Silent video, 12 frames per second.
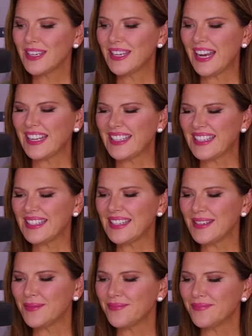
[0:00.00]
Yeah,
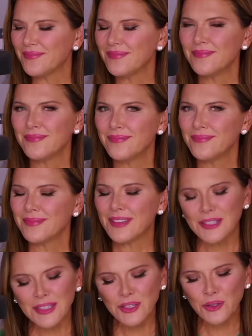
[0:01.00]
Disney.
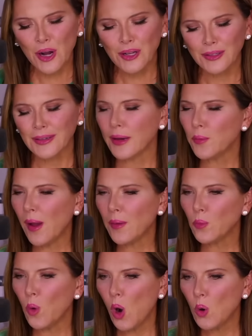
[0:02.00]
Disney's struggling. It
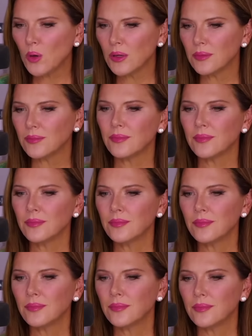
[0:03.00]
went woke.
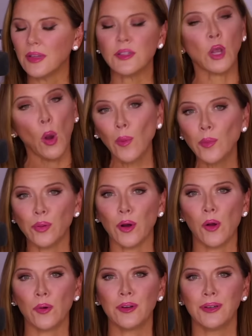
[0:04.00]
It's going
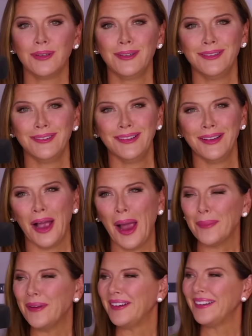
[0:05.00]
broke.
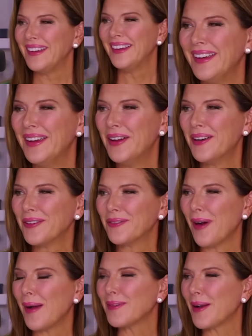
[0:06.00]
I mean,
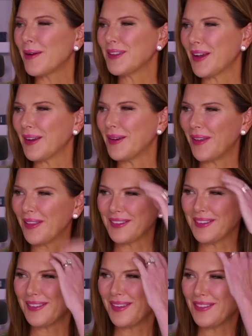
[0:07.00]
Rob and I were talking about
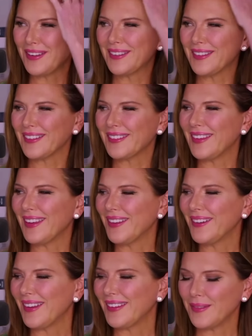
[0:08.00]
this at 76 the
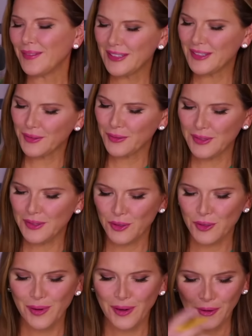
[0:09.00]
other day, 76
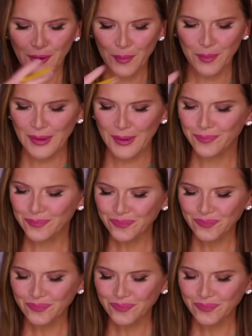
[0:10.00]
Research, my other company